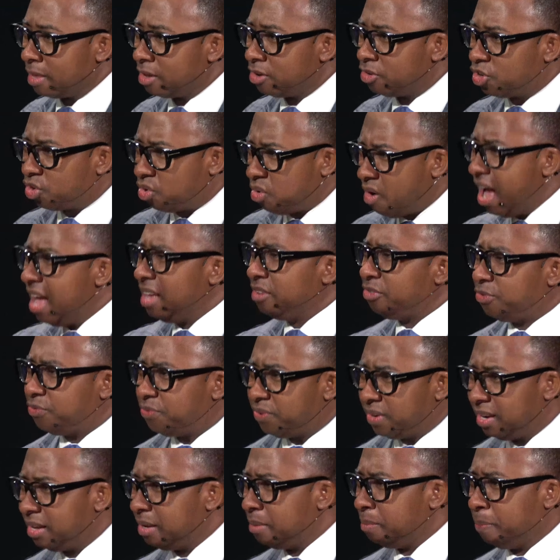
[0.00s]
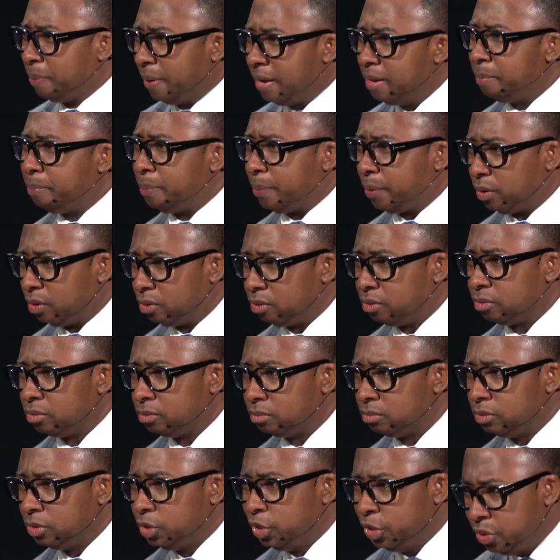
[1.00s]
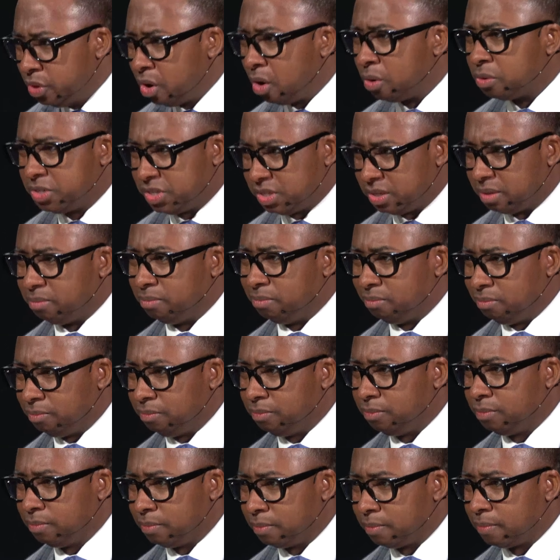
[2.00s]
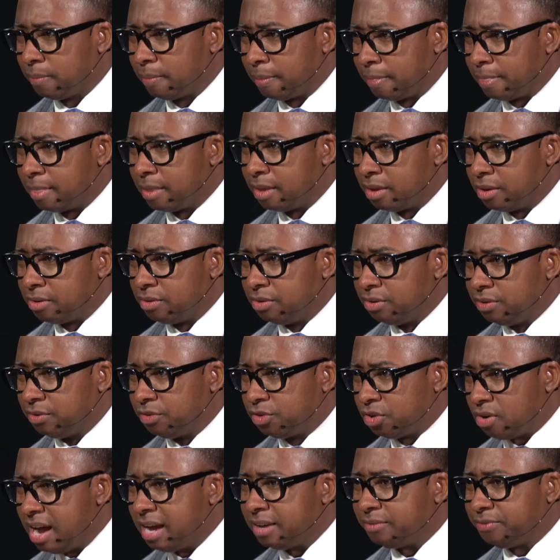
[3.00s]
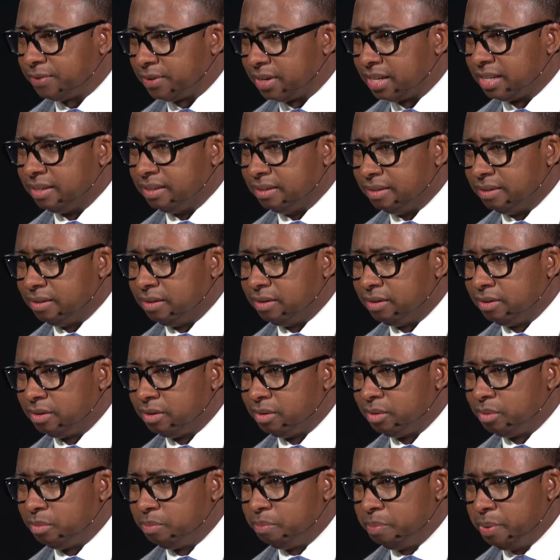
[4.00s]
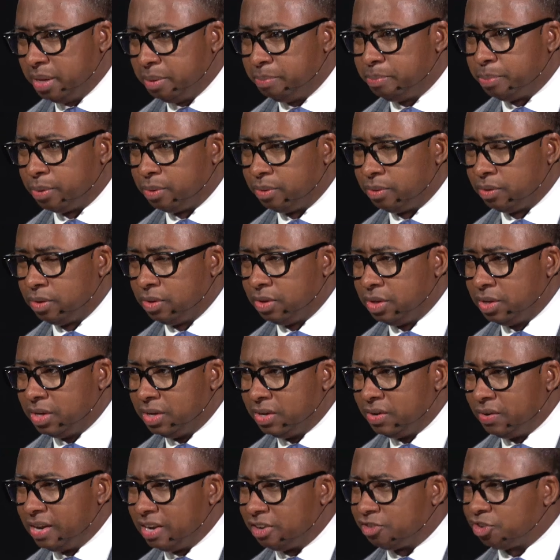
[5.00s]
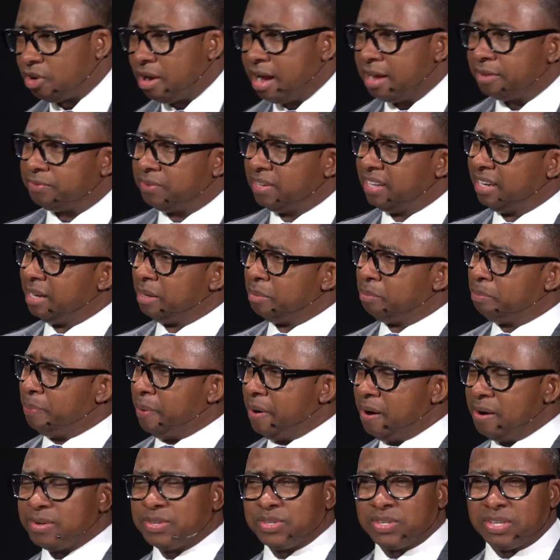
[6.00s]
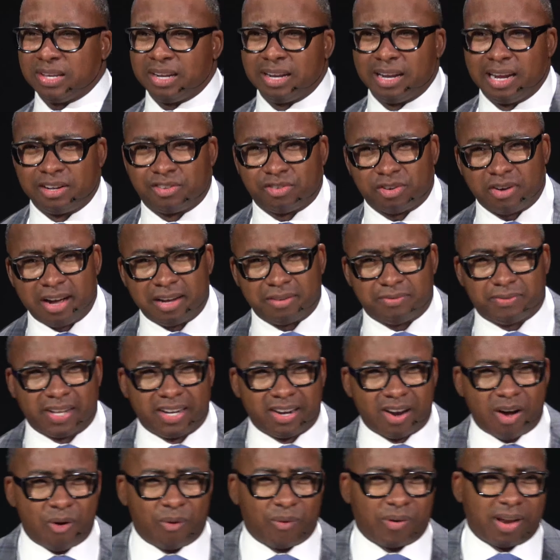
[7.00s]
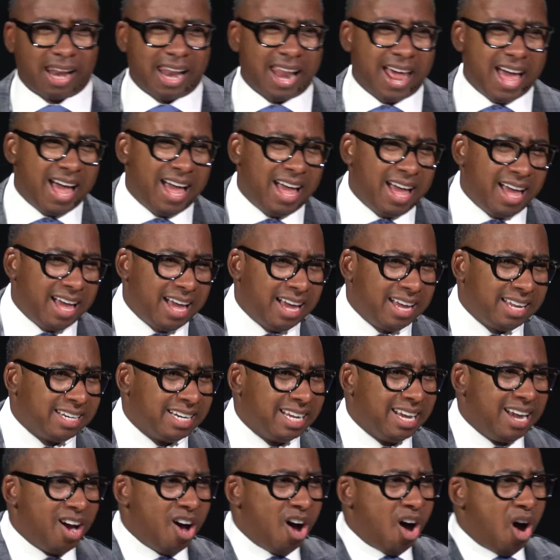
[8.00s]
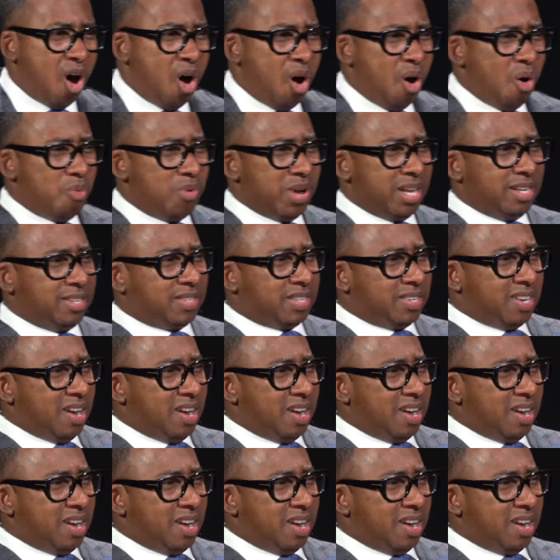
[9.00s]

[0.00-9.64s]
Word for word: trifling people. You know some trifling people. They trifling in person, they trifling online, always